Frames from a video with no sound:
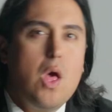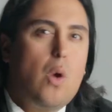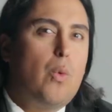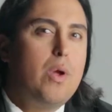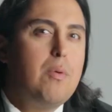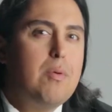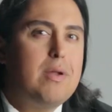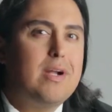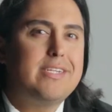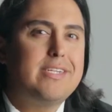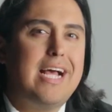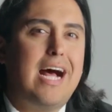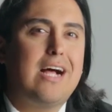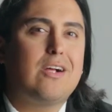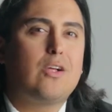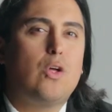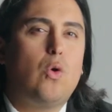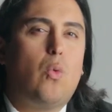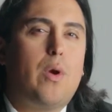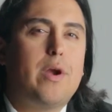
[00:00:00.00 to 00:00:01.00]
We want to
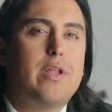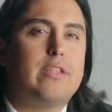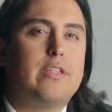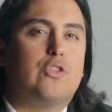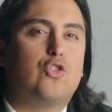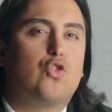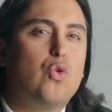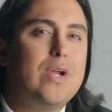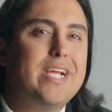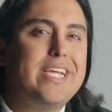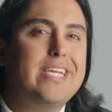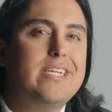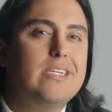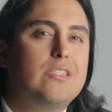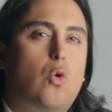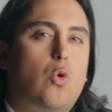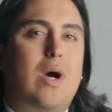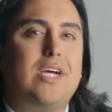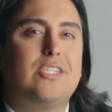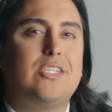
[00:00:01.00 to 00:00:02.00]
tackle one of the
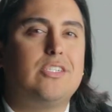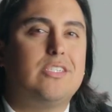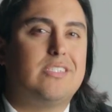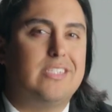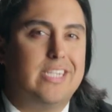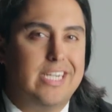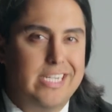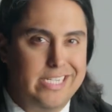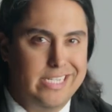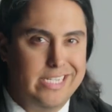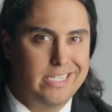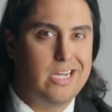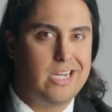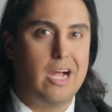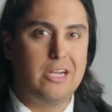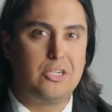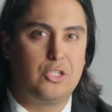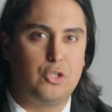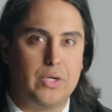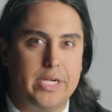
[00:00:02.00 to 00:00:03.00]
trickiest questions in Indian
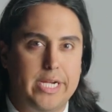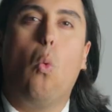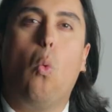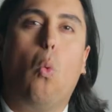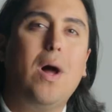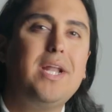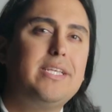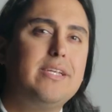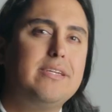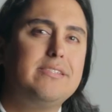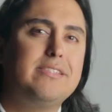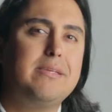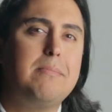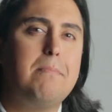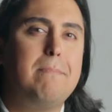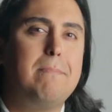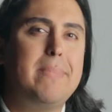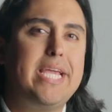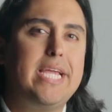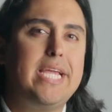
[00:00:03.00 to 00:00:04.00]
country. What does
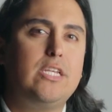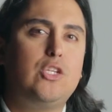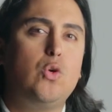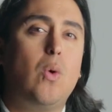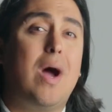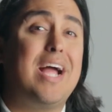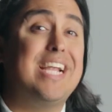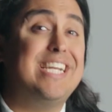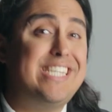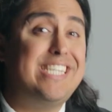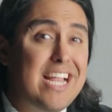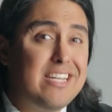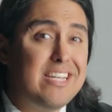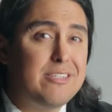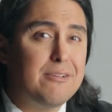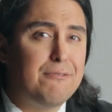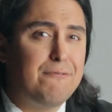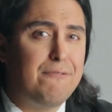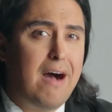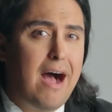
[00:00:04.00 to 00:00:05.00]
it mean to
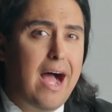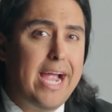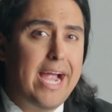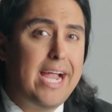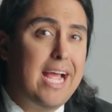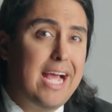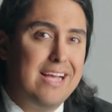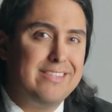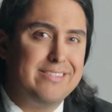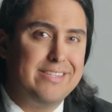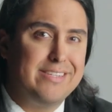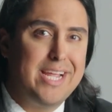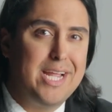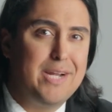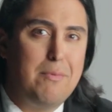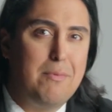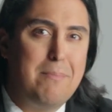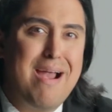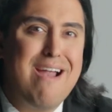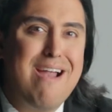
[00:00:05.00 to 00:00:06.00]
identify as a
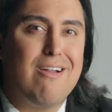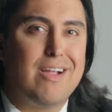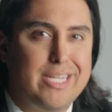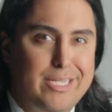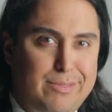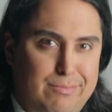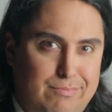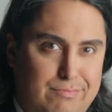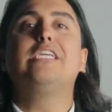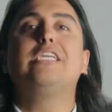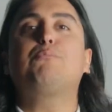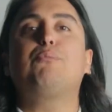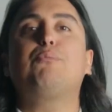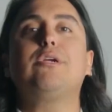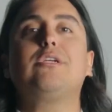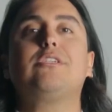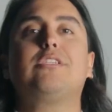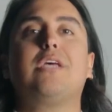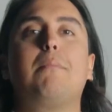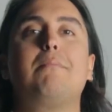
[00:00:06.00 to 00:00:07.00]
Native American? This
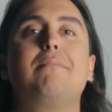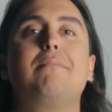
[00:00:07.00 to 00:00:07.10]
brings up